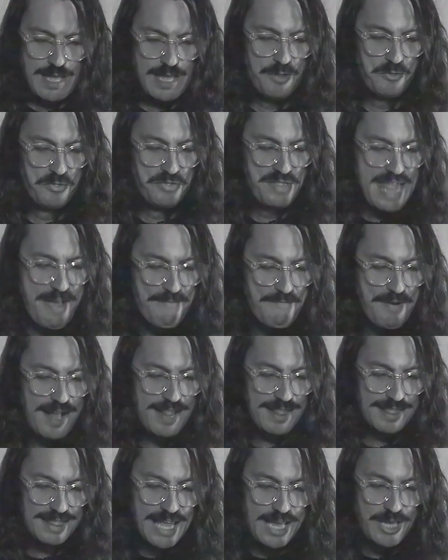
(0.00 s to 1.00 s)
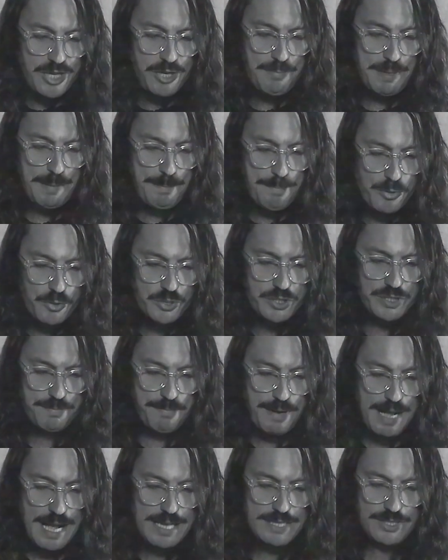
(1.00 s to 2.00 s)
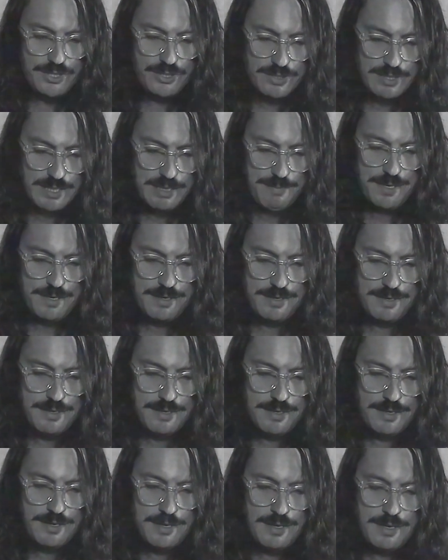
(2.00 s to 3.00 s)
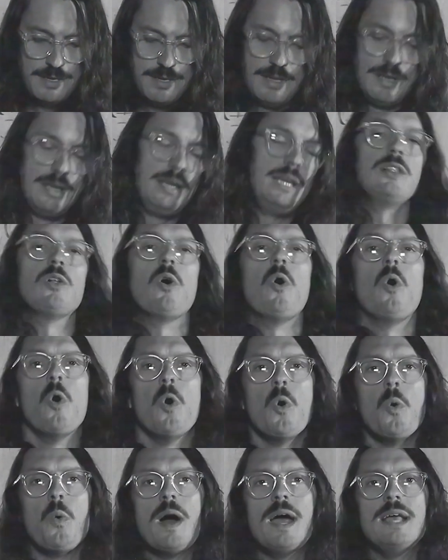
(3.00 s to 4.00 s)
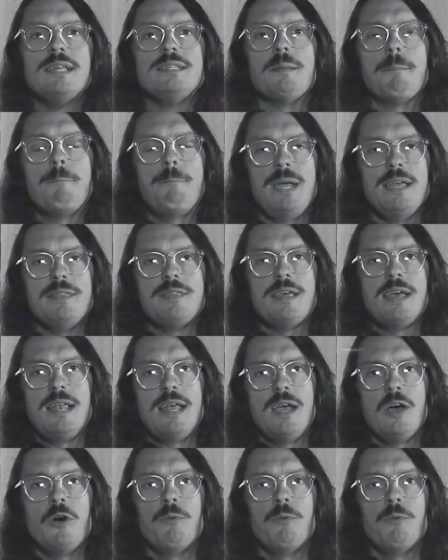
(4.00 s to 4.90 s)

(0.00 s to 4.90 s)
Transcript: He'll never let you be pushed past your limit. He'll always be there to